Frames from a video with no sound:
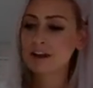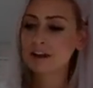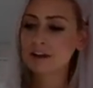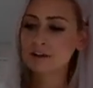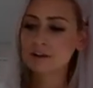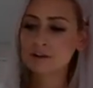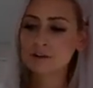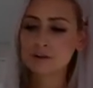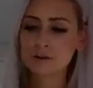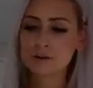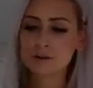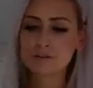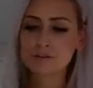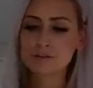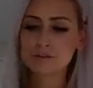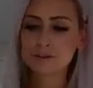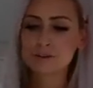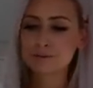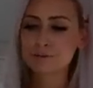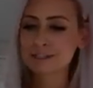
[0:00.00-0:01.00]
you know,
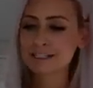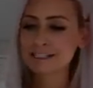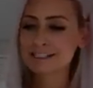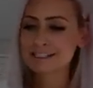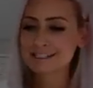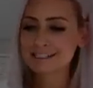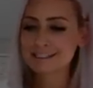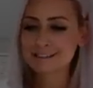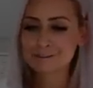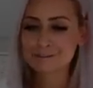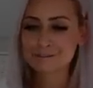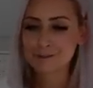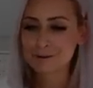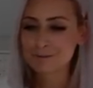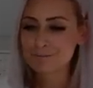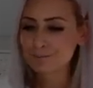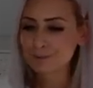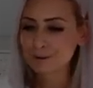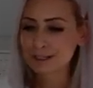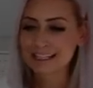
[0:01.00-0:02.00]
the reason
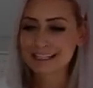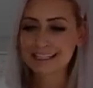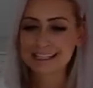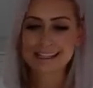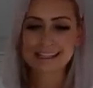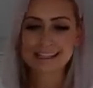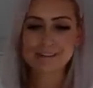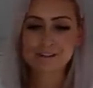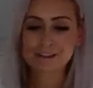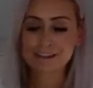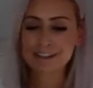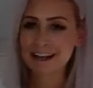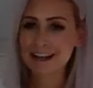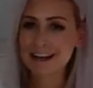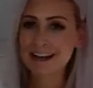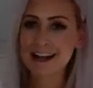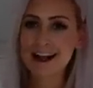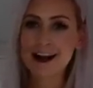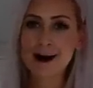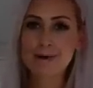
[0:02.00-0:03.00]
for breathing, for
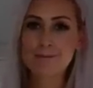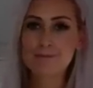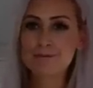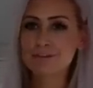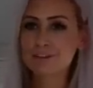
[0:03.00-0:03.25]
getting up,